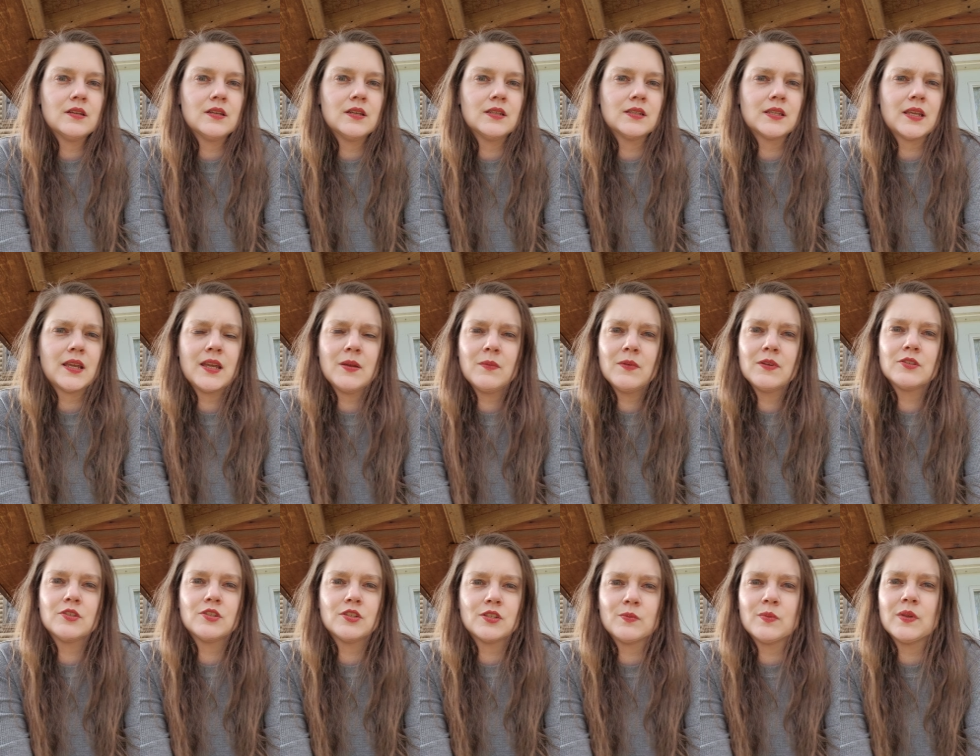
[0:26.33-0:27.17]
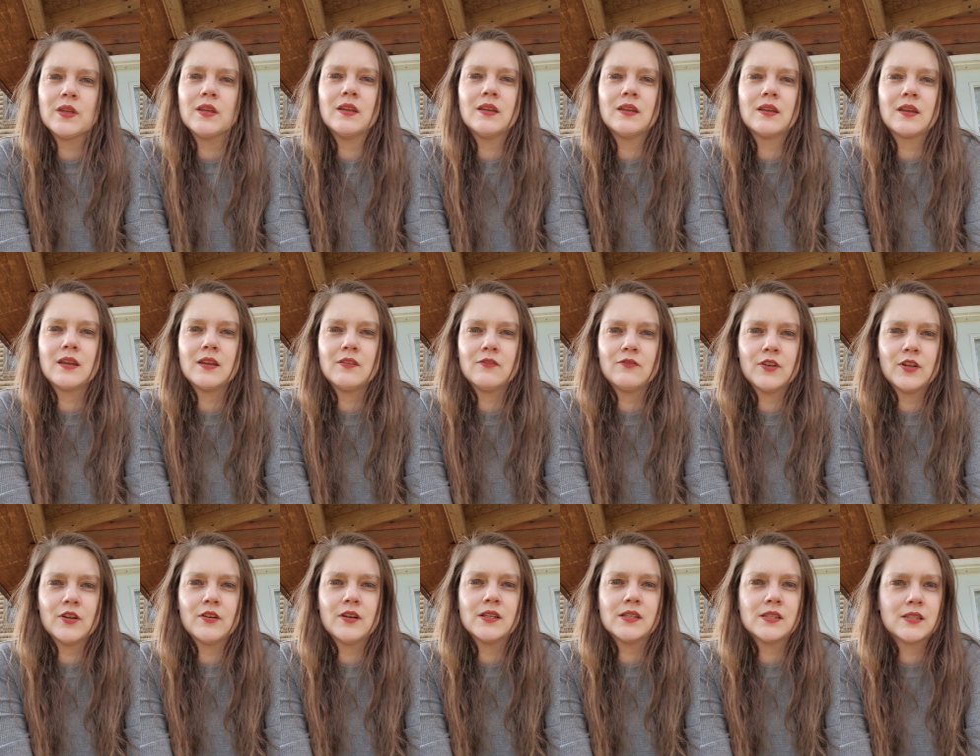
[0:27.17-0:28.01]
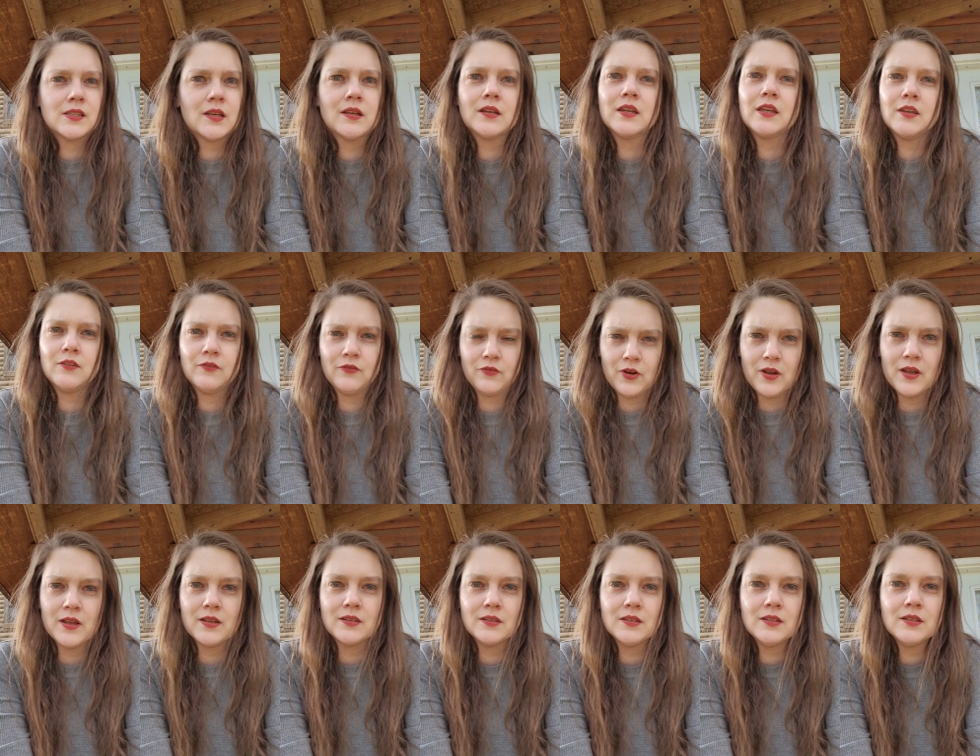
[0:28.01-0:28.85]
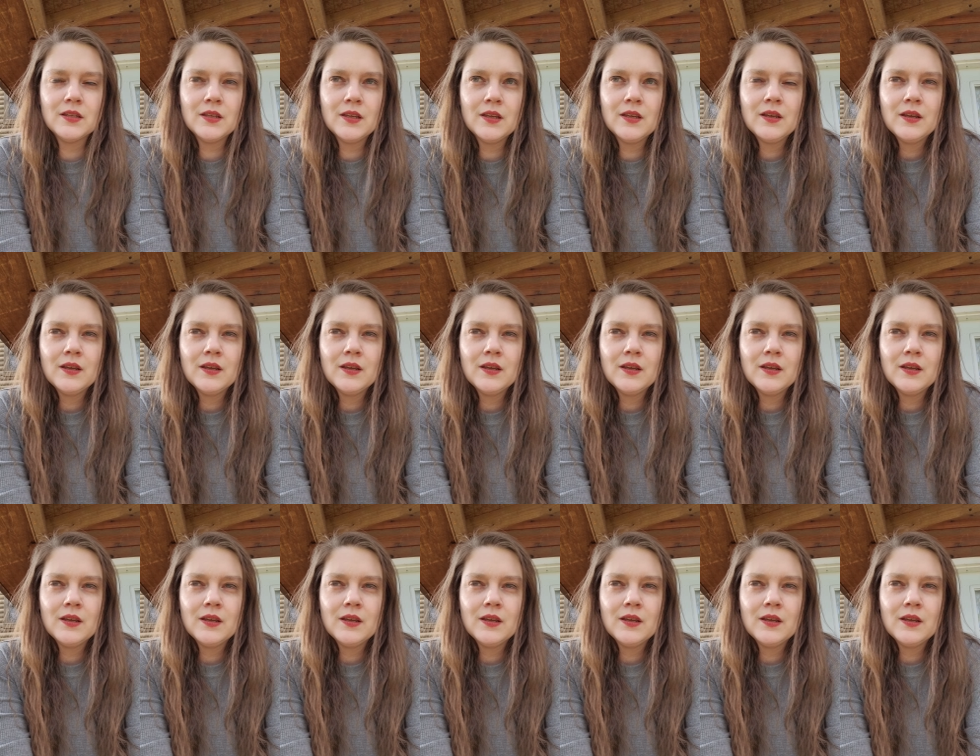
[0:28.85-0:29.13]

is Hangman's just being a very sucky friend.